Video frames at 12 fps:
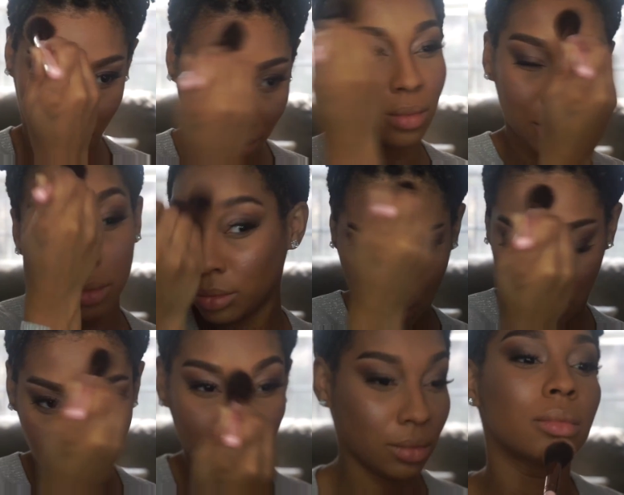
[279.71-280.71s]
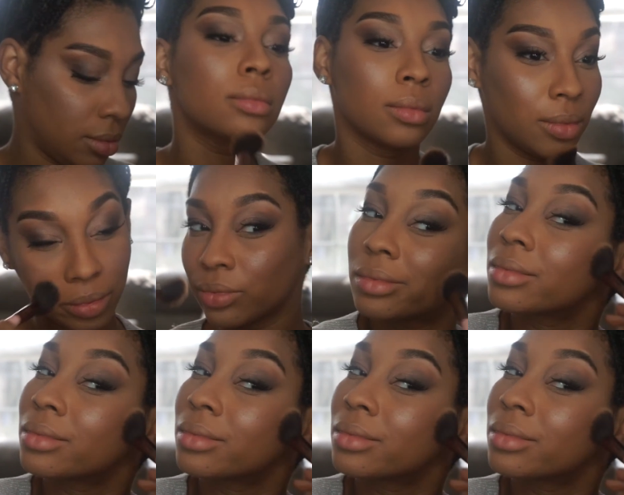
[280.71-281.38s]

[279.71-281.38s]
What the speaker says: And it has a nice hue